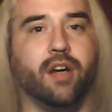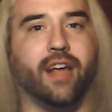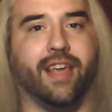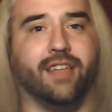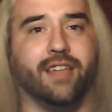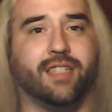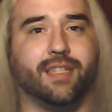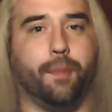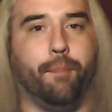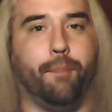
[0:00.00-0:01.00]

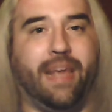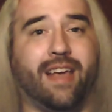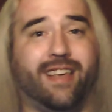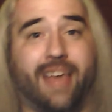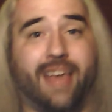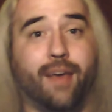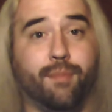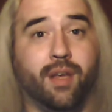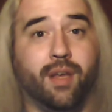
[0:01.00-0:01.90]
against Mia Yim,